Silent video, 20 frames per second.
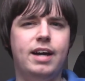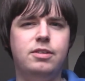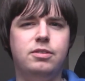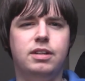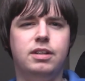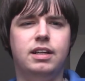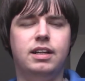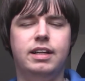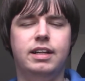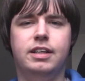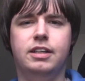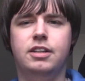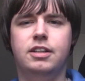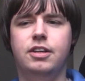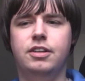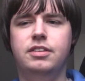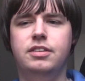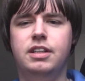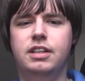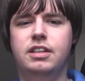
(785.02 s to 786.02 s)

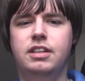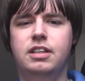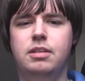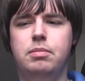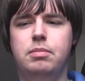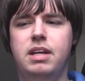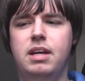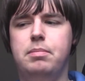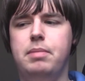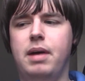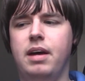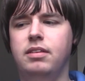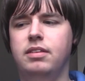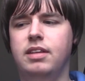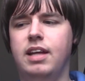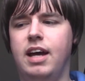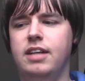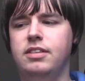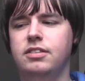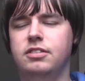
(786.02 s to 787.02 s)
clear-cut they're going to be about
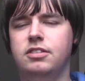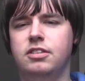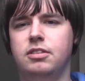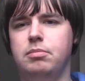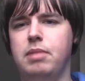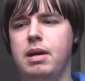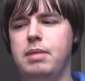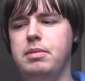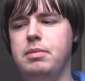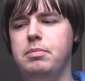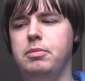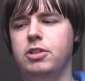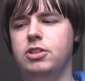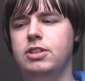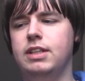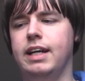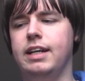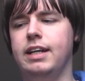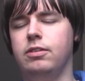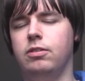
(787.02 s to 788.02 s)
that until maybe
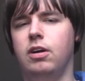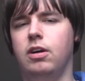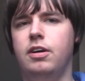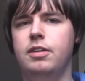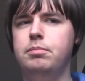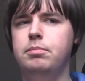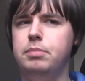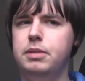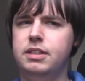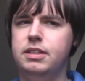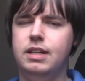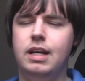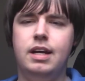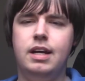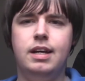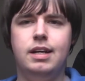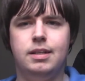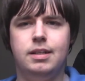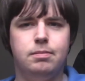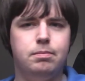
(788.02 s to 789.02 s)
much later on, but
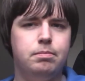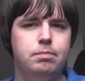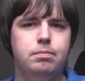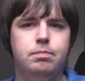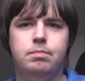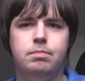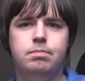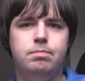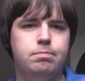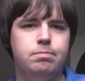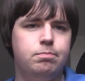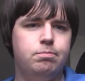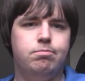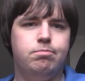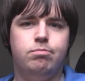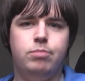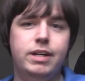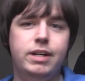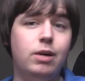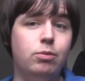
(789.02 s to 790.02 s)

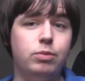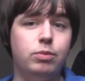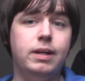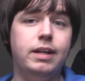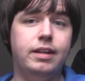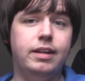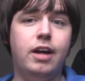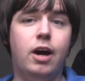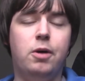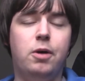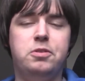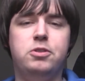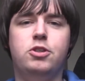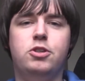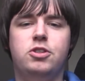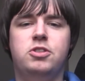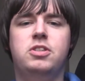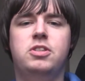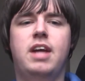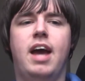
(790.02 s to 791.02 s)
we don't really know
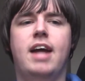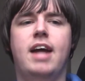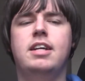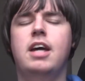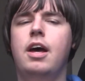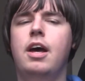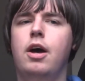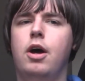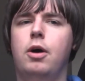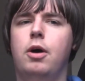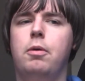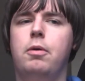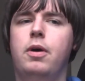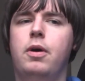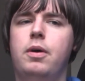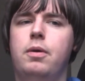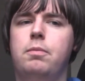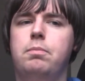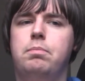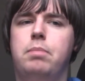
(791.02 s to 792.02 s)
just yet.
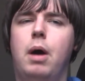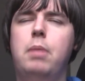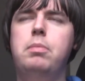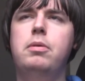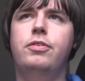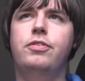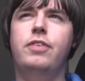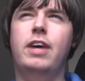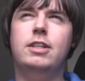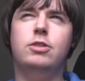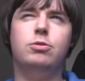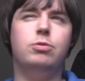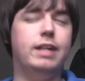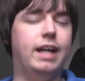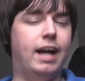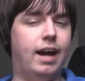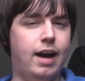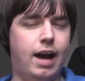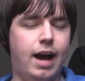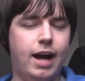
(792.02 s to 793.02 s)
Boba Fett's
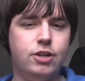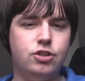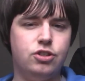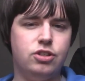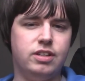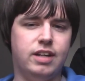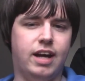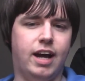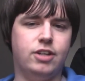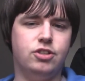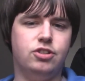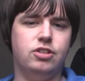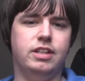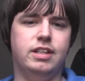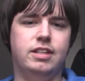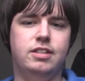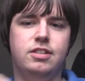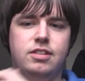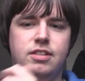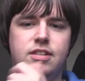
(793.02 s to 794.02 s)
reaction,
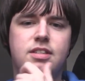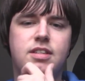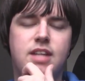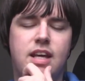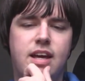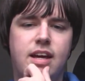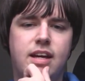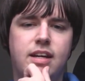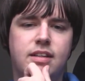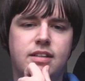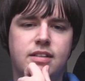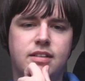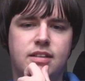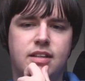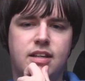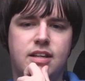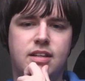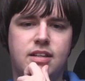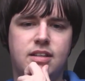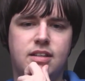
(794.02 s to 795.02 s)
actually, to seeing
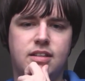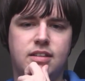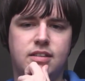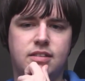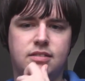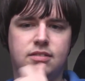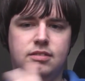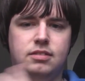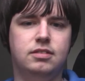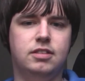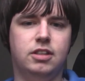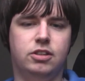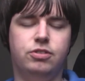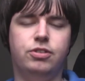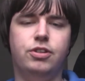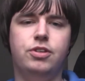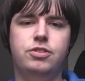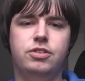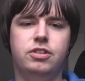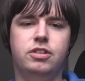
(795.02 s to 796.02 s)
the the
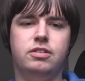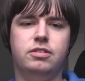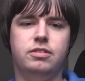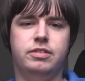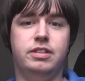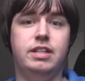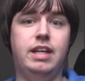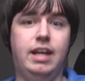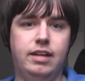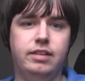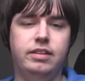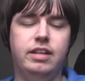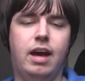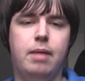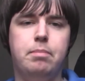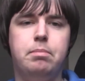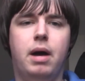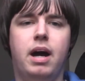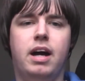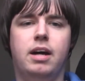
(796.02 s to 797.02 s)
cruiser, seeing the
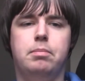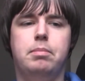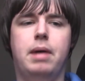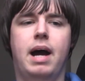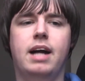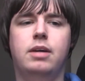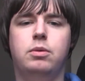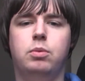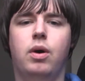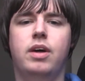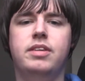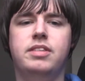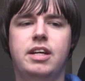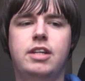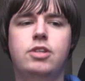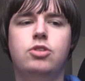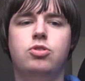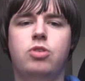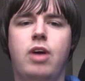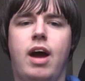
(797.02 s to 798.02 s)
Empire back, was
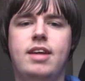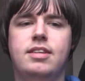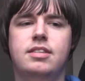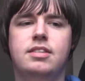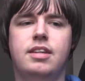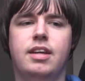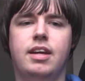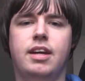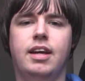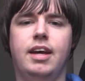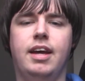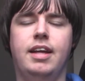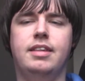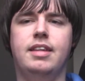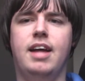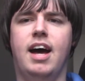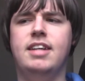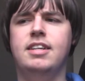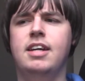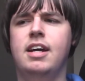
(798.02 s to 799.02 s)
interesting, in that